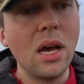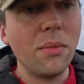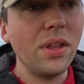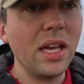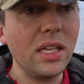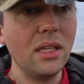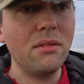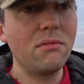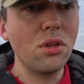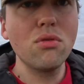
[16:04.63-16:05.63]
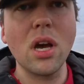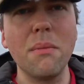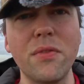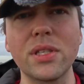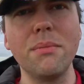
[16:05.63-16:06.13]
And when they do
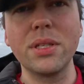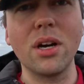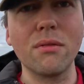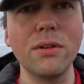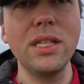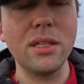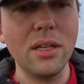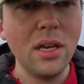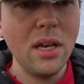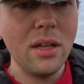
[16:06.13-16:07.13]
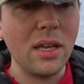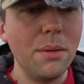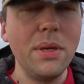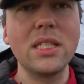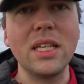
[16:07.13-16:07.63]
come for some bizarre reason, they
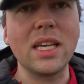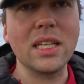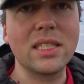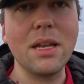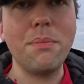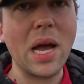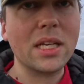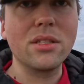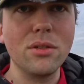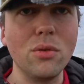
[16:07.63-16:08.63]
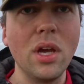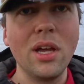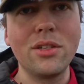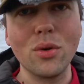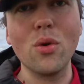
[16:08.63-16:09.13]
immediately get sent back to
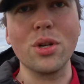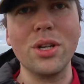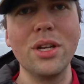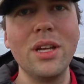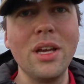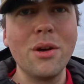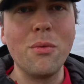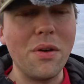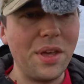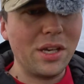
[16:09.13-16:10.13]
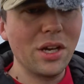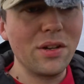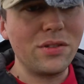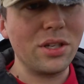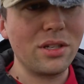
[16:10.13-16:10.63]
Jordan, where they could
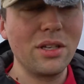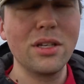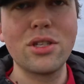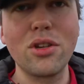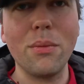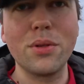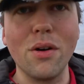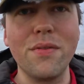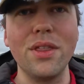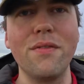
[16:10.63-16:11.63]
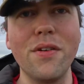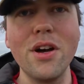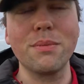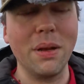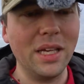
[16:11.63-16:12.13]
have just stopped off in the
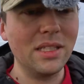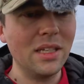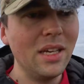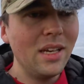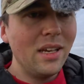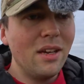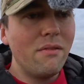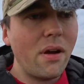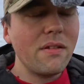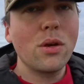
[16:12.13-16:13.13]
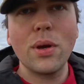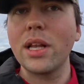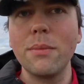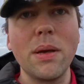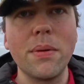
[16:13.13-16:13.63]
first place. Very
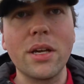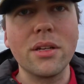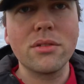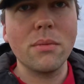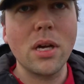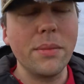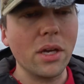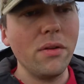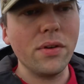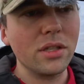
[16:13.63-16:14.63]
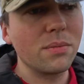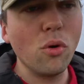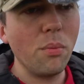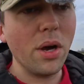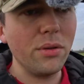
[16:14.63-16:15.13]
quickly, people are going to stop coming over
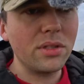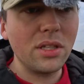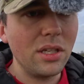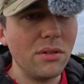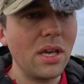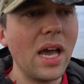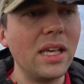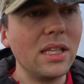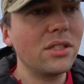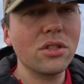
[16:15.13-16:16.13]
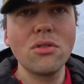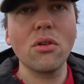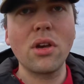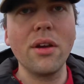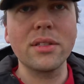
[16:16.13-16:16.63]
small boats to the UK. It's just
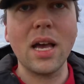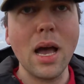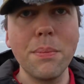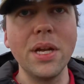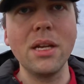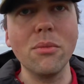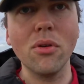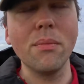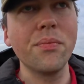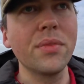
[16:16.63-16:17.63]
not going to happen anymore.